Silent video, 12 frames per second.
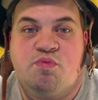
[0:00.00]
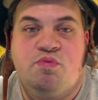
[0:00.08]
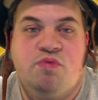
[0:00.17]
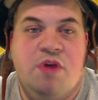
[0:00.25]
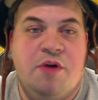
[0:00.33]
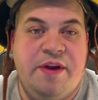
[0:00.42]

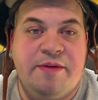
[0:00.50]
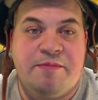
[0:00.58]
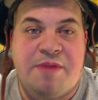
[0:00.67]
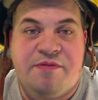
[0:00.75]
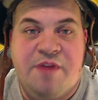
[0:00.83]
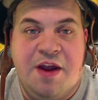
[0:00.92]
go eat with
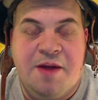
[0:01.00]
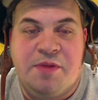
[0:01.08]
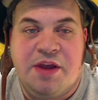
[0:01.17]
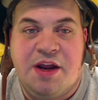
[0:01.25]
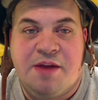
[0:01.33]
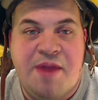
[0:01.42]
my
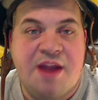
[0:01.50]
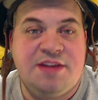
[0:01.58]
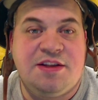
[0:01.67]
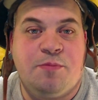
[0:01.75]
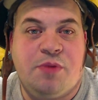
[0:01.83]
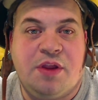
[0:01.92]
family at a
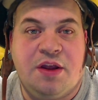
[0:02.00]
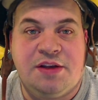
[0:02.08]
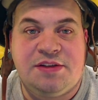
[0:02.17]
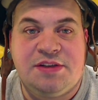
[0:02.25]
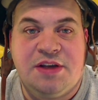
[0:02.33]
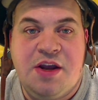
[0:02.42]
Mexican
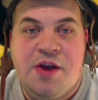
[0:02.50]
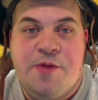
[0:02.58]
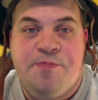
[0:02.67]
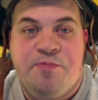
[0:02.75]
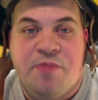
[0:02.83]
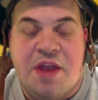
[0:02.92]
place,
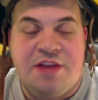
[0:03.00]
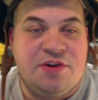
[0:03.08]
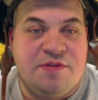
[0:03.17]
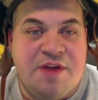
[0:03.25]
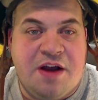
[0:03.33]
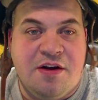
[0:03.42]
they
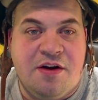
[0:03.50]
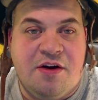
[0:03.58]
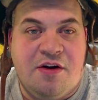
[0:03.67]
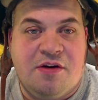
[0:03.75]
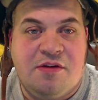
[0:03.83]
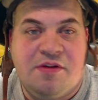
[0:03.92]
serve
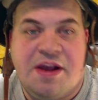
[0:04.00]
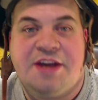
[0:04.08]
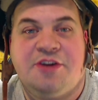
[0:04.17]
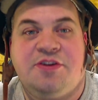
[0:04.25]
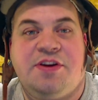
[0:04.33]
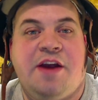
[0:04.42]
alcohol, I
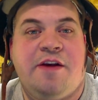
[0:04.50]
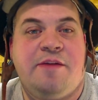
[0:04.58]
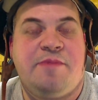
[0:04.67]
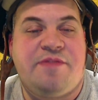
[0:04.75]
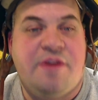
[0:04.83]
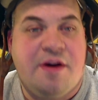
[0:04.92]
couldn't carry
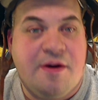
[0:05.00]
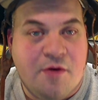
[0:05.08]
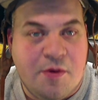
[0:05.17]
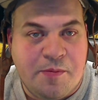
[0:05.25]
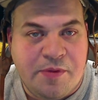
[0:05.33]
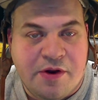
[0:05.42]
my
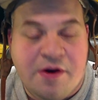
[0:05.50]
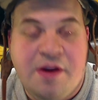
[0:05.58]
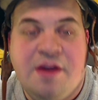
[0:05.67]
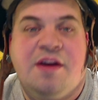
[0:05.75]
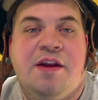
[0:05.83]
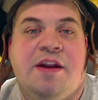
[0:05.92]
firearm in there.
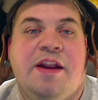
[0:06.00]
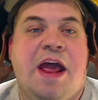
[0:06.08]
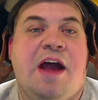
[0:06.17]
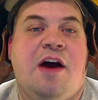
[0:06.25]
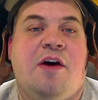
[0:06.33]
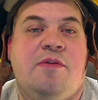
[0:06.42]

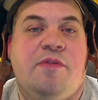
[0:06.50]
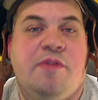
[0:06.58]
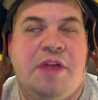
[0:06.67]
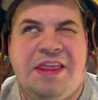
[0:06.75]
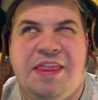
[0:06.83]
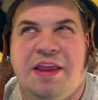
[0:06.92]
Now
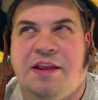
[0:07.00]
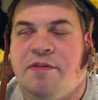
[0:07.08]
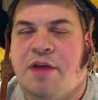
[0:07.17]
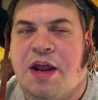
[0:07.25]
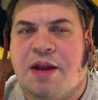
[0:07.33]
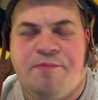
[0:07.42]
I think
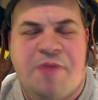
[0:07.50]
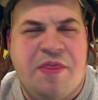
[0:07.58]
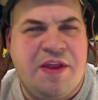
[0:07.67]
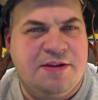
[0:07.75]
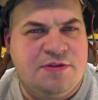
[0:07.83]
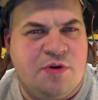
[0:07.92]

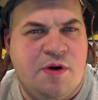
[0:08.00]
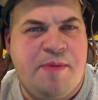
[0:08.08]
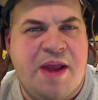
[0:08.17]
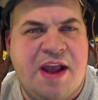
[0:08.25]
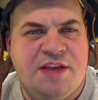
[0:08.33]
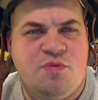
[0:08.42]
it's already
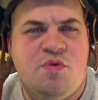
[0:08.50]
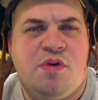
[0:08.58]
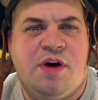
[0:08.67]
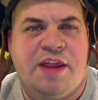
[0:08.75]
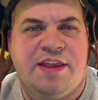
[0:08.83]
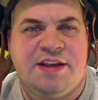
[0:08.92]
passed
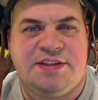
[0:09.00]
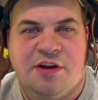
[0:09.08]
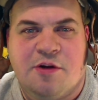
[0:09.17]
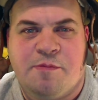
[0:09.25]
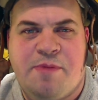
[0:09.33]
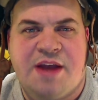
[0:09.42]
one. I think it's gonna
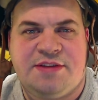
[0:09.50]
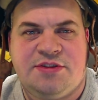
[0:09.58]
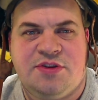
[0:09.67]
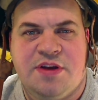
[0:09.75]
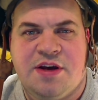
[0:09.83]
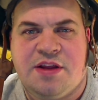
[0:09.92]
go past
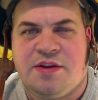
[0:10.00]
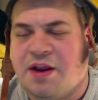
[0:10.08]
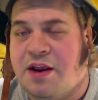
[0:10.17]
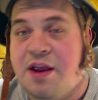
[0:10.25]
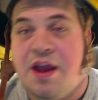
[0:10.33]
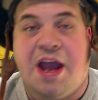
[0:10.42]
the other
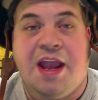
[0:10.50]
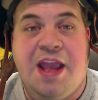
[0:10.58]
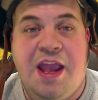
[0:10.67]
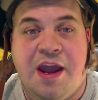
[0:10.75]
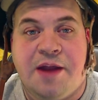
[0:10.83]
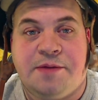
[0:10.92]
thing. I
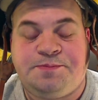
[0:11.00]
can't.